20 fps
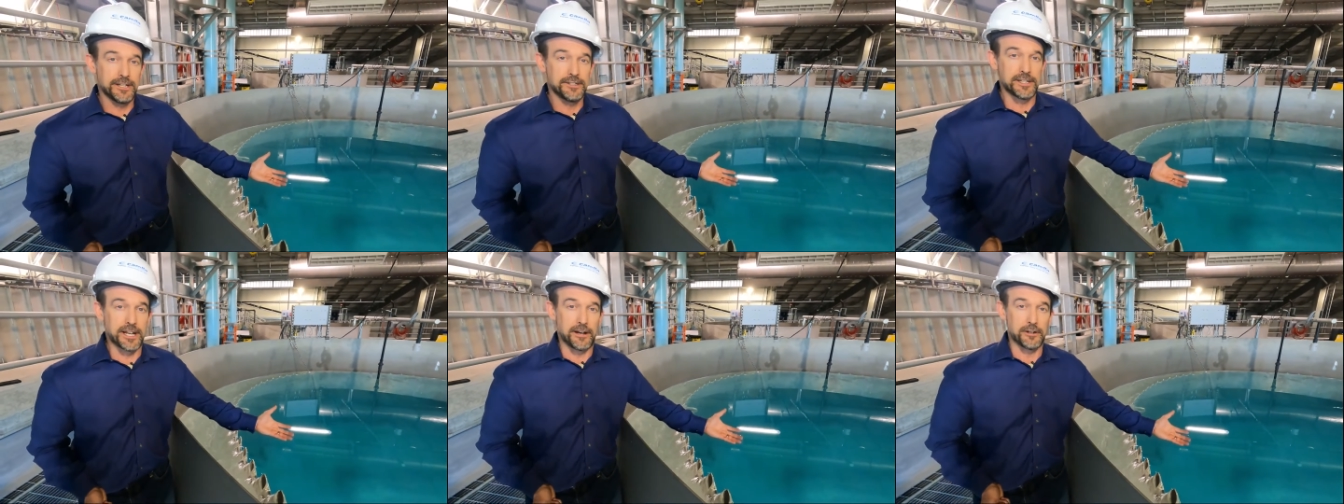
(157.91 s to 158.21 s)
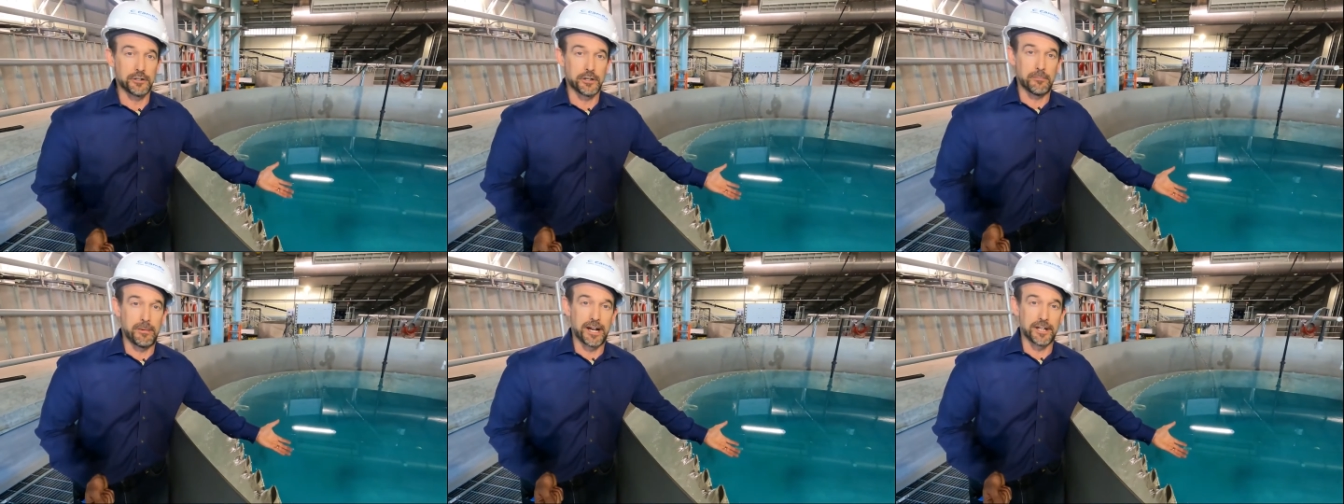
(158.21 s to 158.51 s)

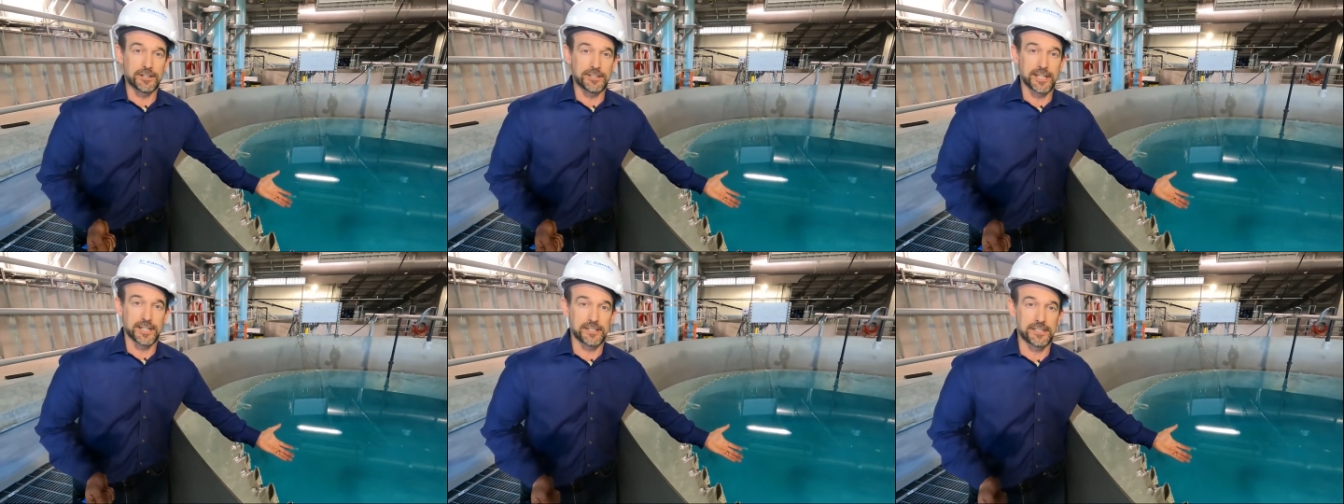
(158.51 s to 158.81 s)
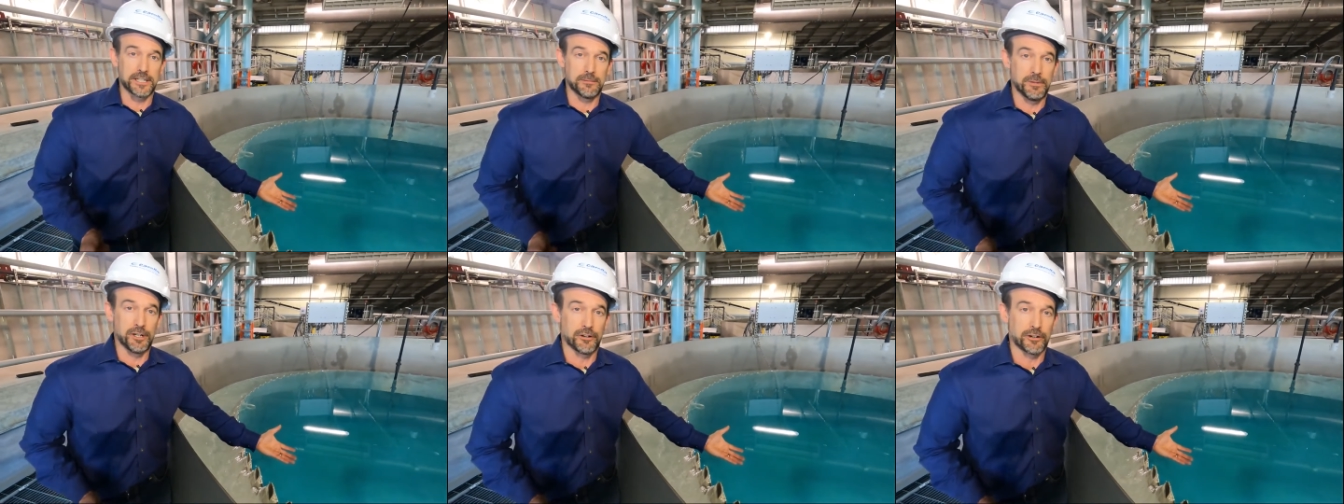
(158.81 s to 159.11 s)
down to about
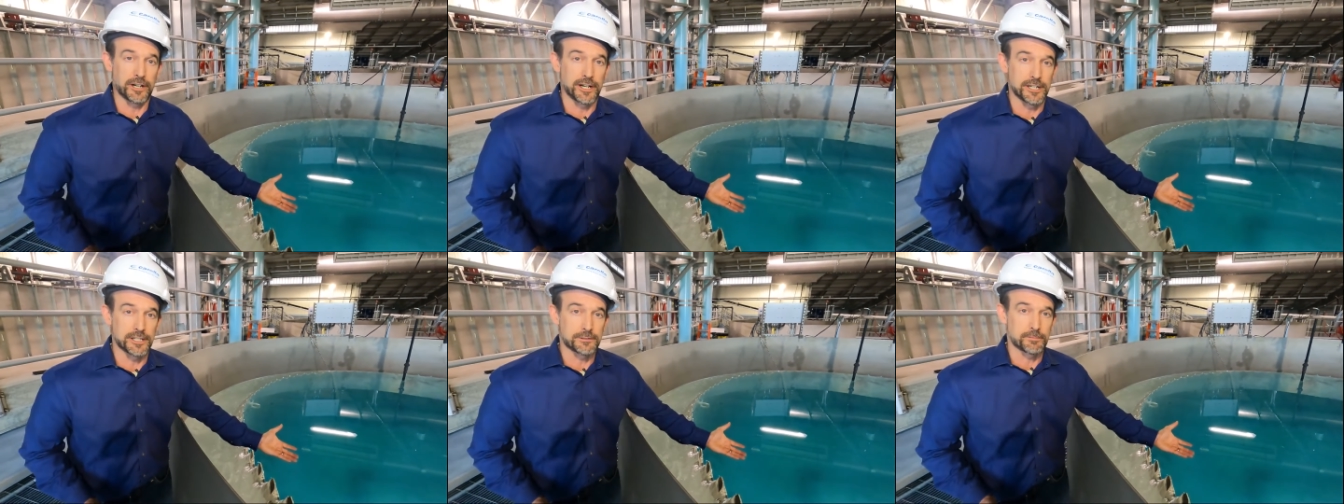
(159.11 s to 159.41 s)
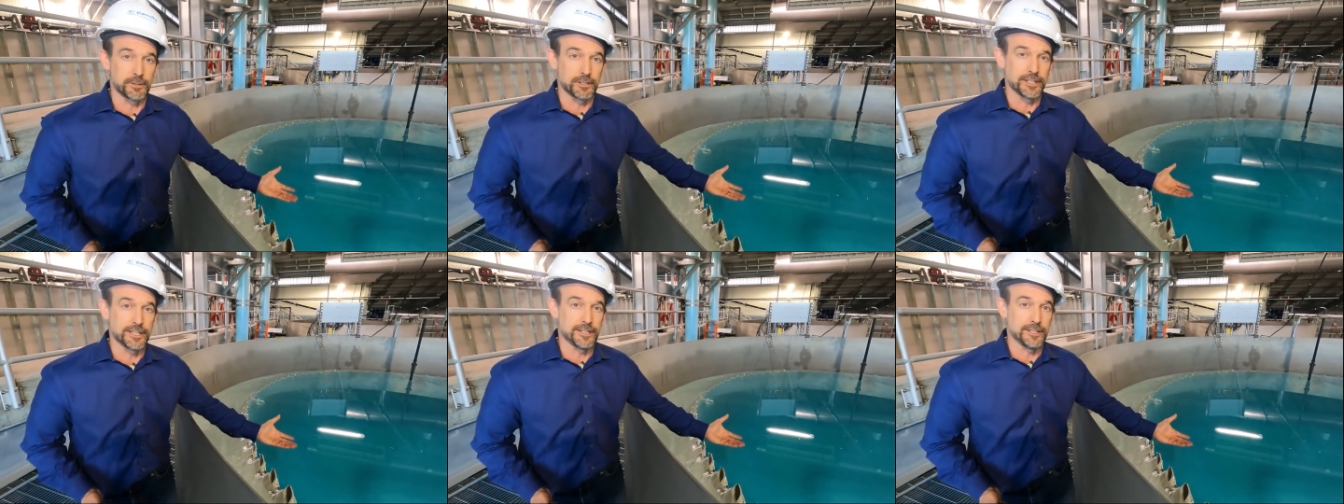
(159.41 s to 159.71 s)
60 milligrams
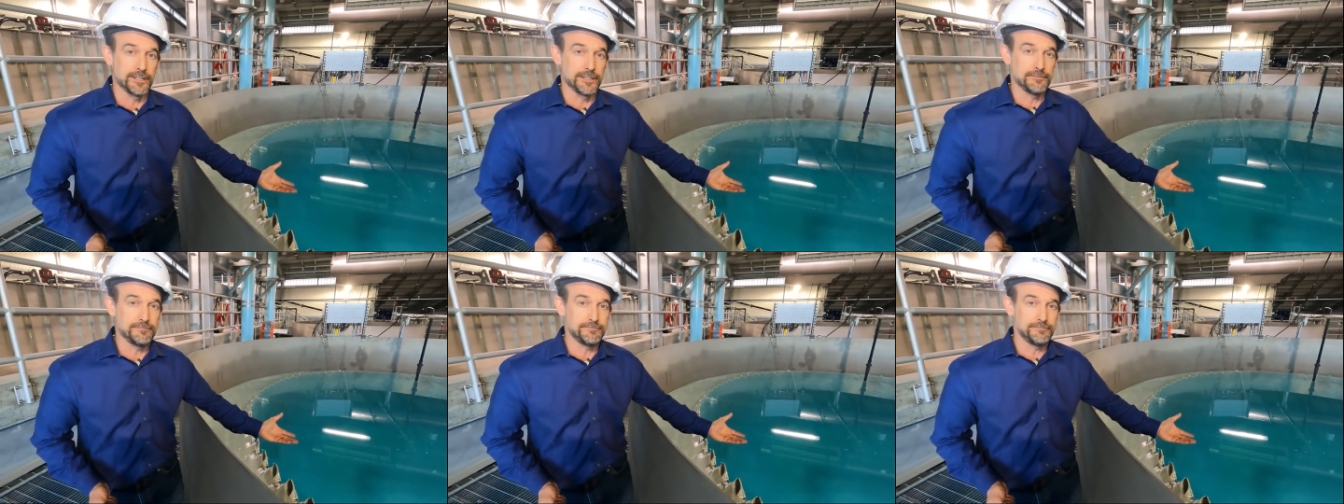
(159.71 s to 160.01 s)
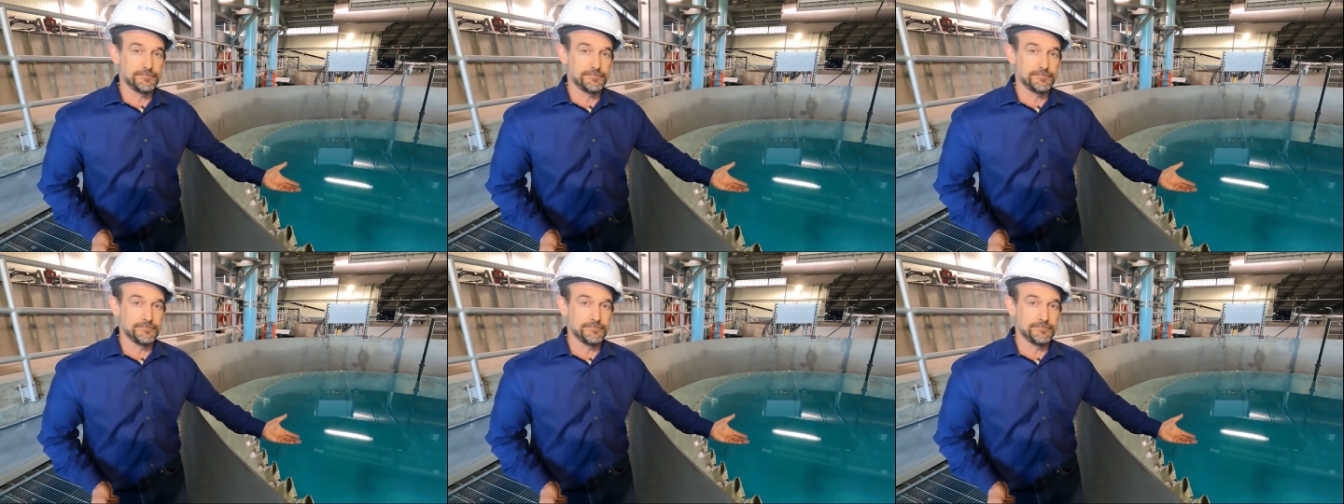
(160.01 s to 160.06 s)
per liter.